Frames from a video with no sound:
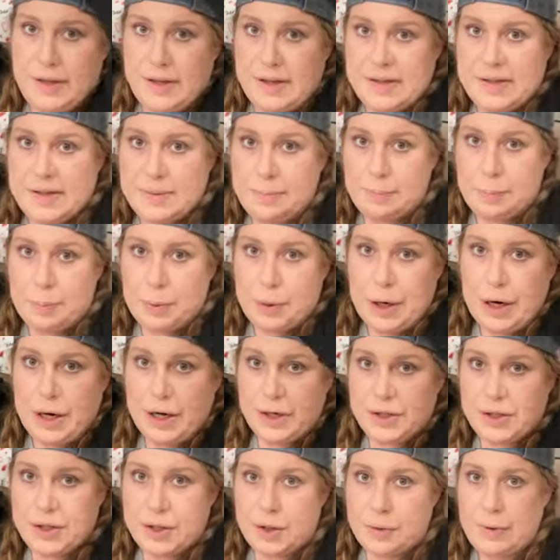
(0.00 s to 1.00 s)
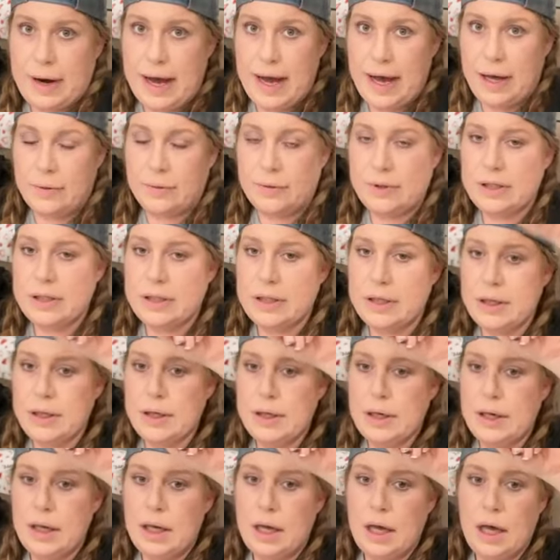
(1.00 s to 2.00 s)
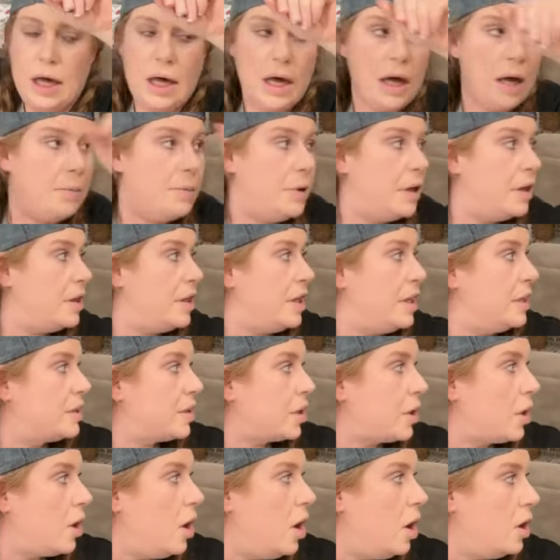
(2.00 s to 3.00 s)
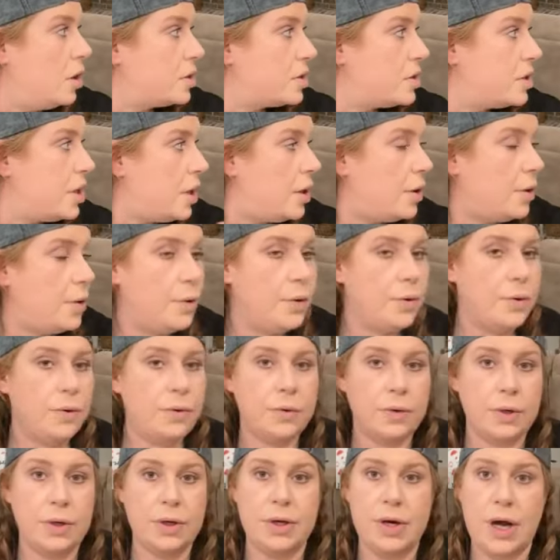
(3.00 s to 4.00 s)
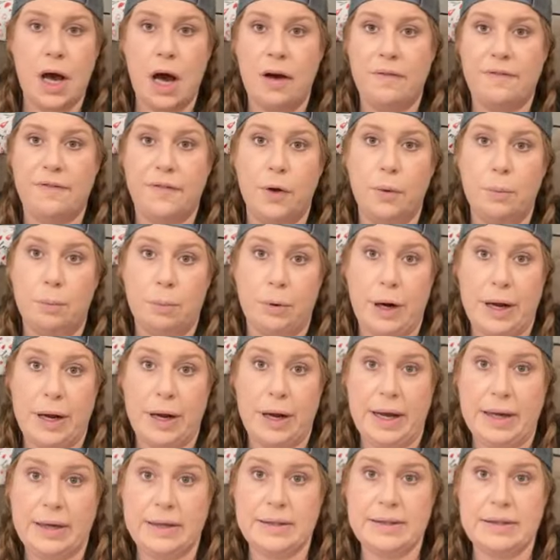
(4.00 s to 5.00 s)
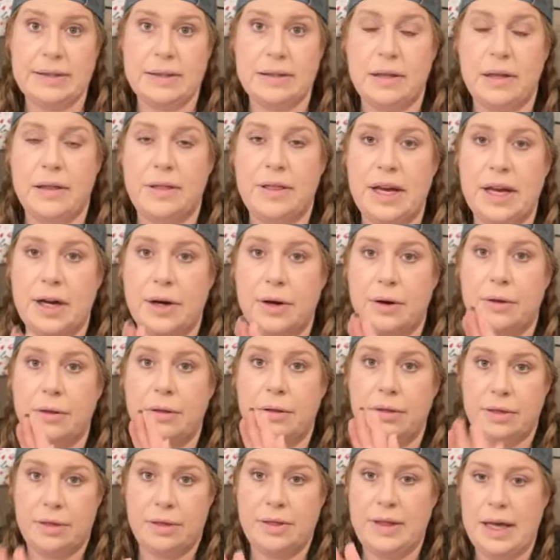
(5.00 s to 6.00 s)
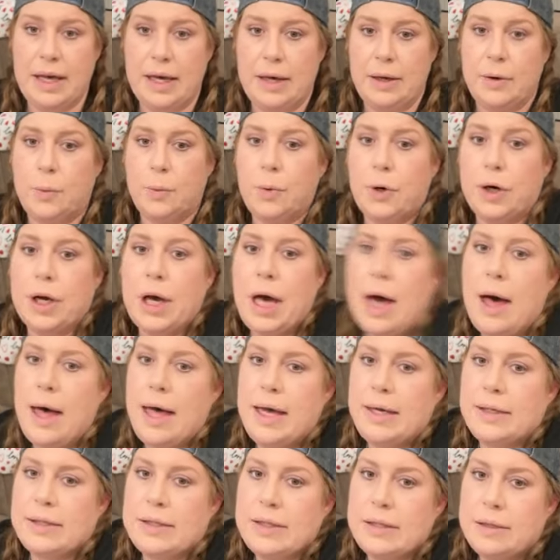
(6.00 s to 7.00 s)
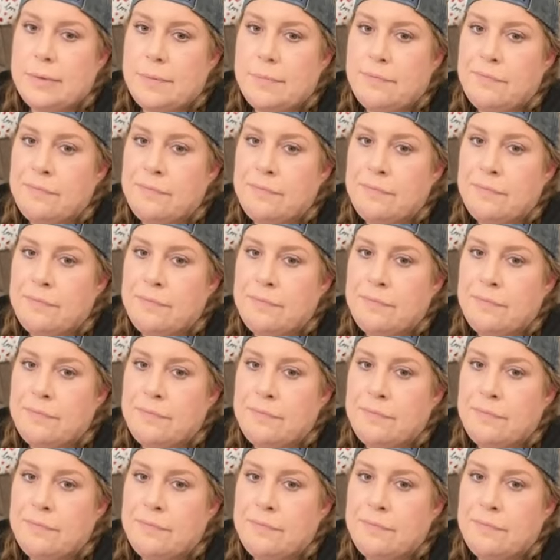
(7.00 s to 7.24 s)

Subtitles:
this brick surround. These are also not full bricks. They were cut.